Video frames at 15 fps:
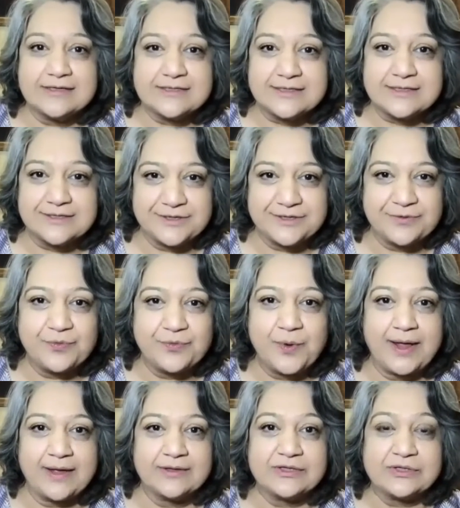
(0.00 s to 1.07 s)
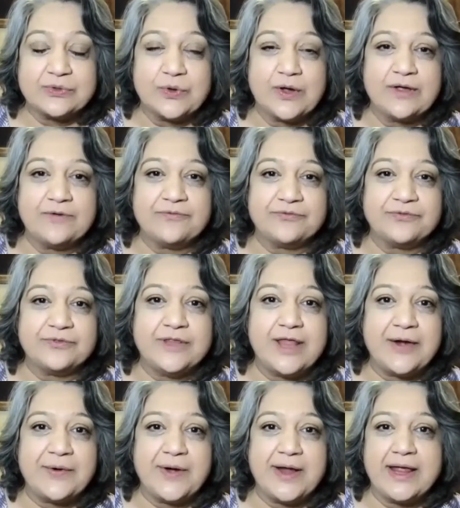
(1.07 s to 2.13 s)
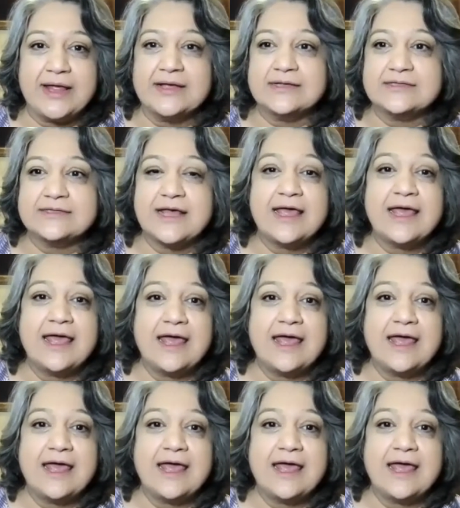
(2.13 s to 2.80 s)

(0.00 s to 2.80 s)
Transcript: a certain way. So if there is